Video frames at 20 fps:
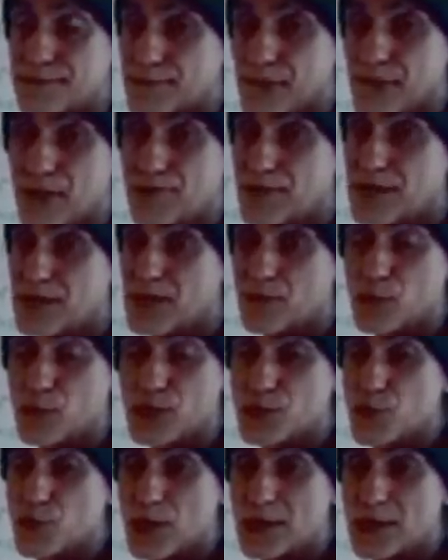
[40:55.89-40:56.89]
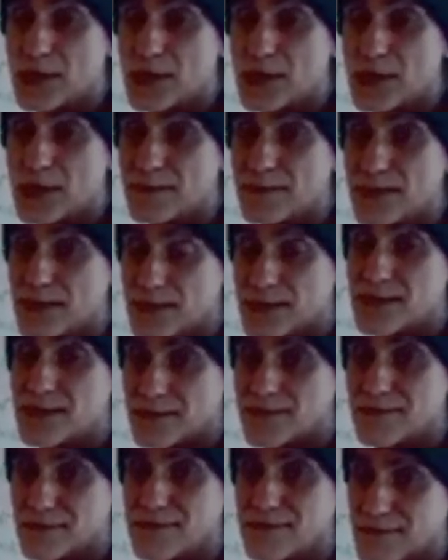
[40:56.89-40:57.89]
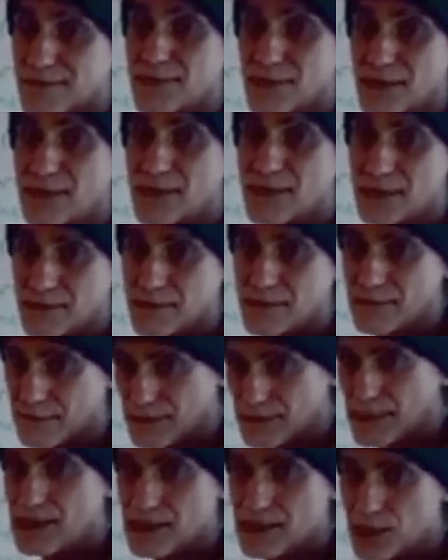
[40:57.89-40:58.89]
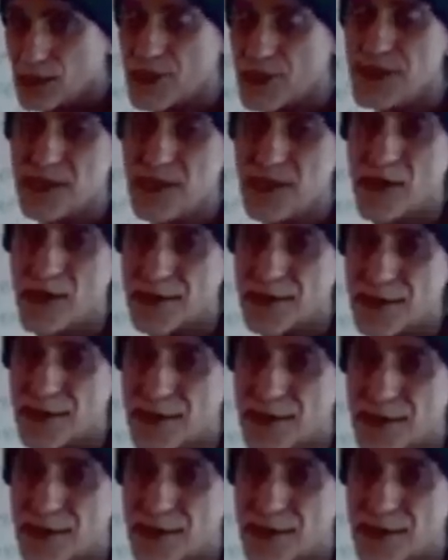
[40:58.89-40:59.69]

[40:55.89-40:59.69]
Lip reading: I forget which one, but it's a green god.